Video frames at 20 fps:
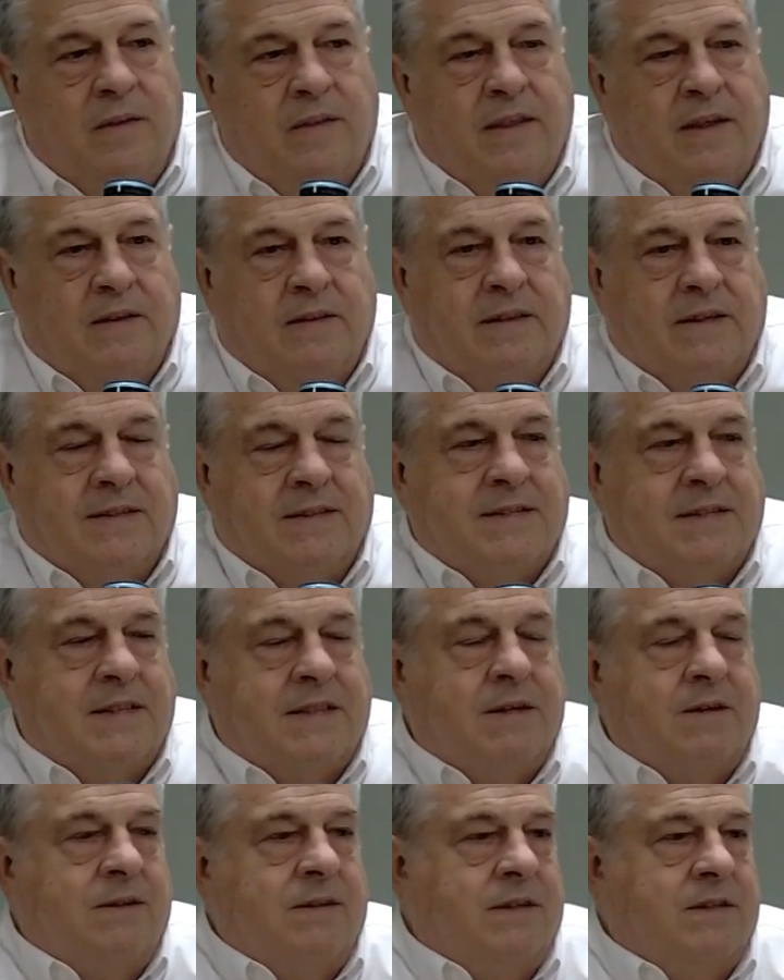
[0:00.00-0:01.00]
They'll, they'll sit
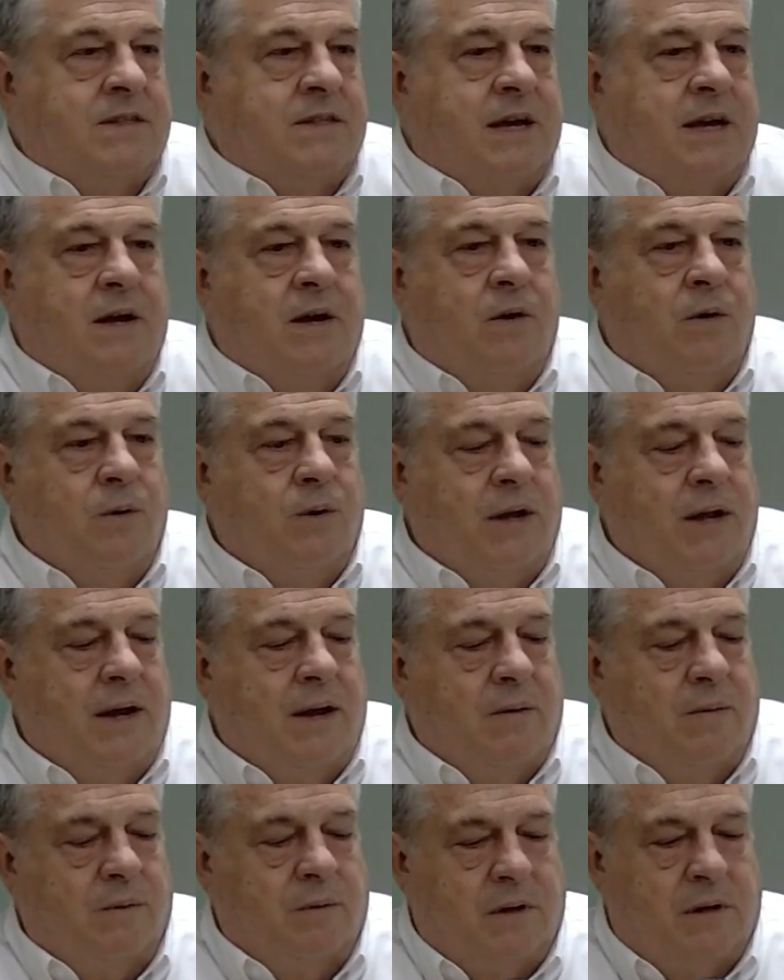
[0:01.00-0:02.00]
there and they'll say, "Oh
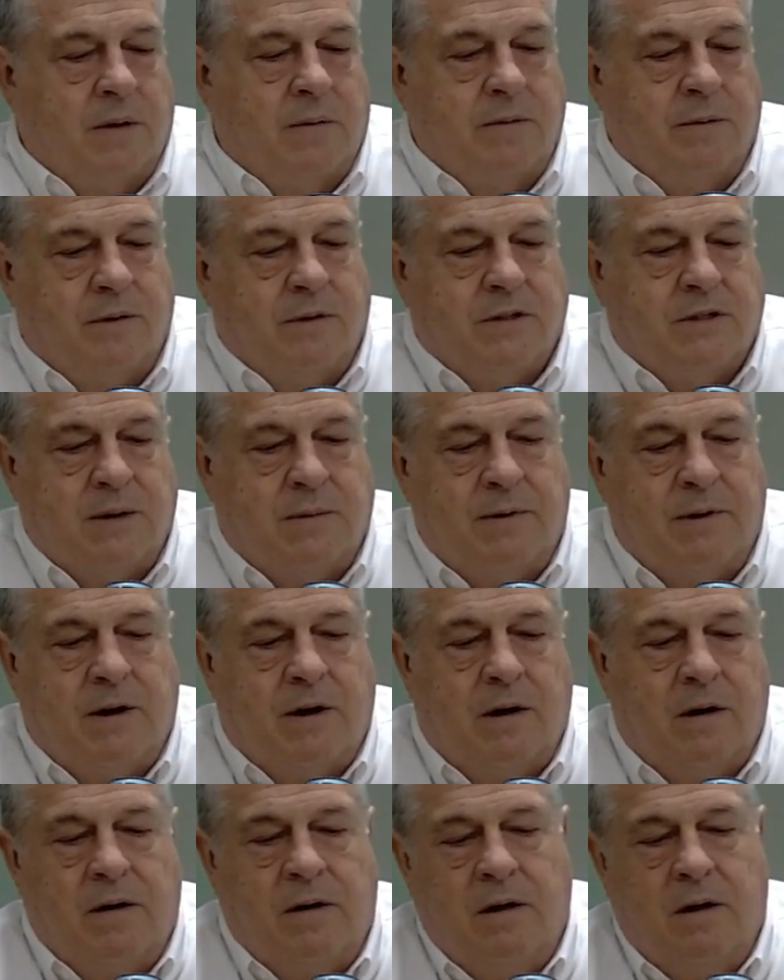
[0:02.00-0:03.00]
yeah, come to our
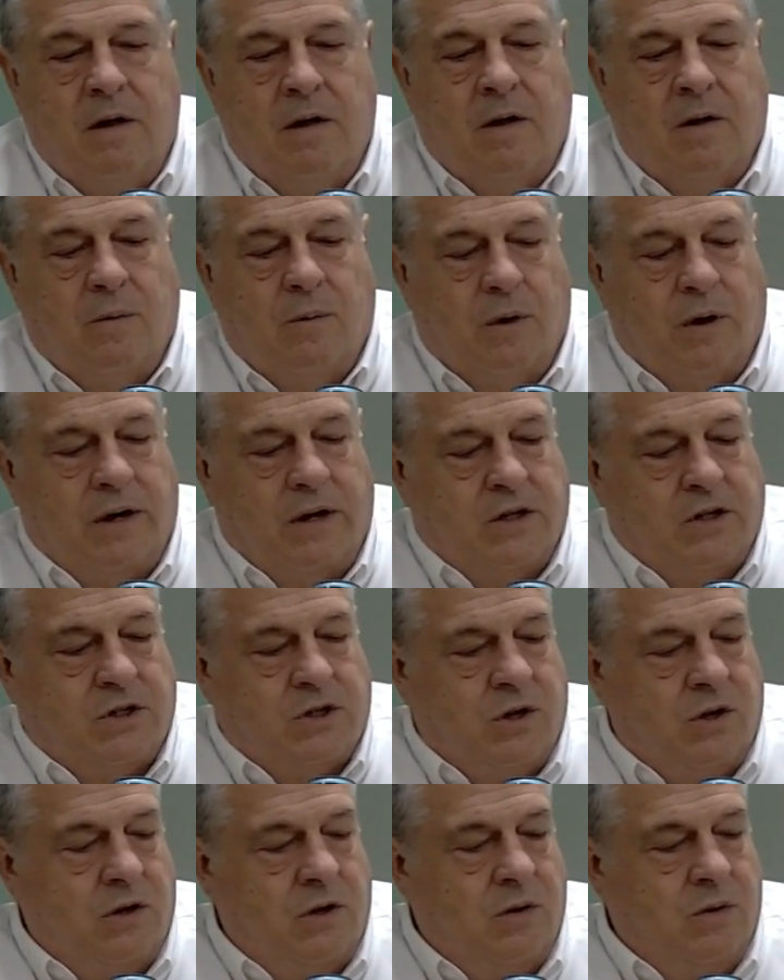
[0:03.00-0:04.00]
seminar. we're going to
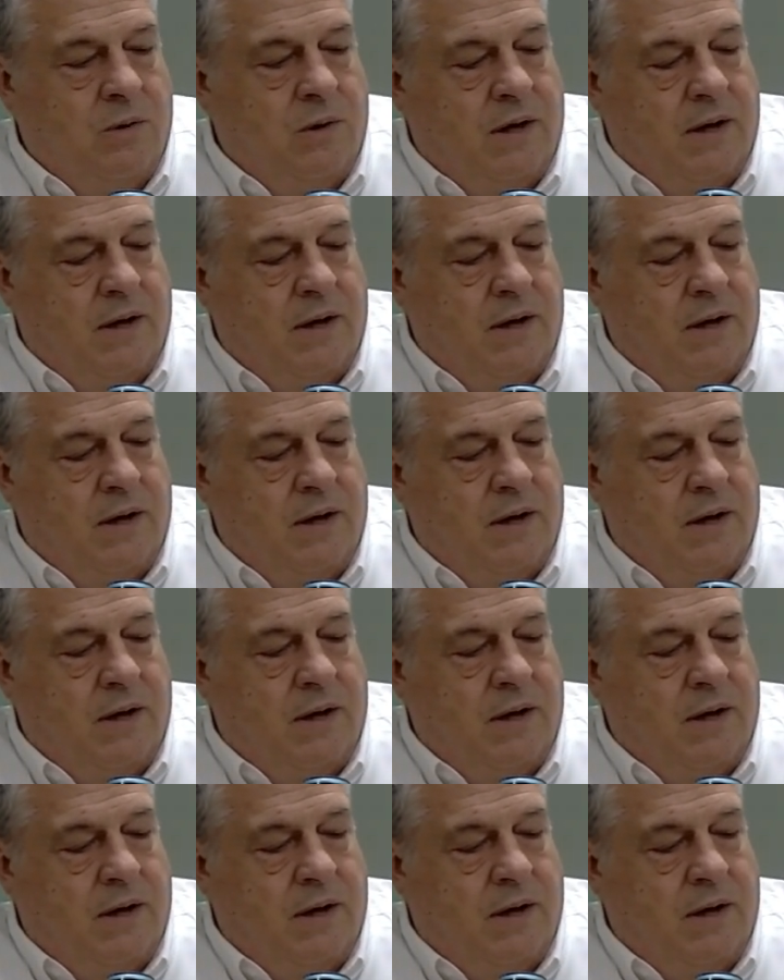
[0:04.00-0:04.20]
show you,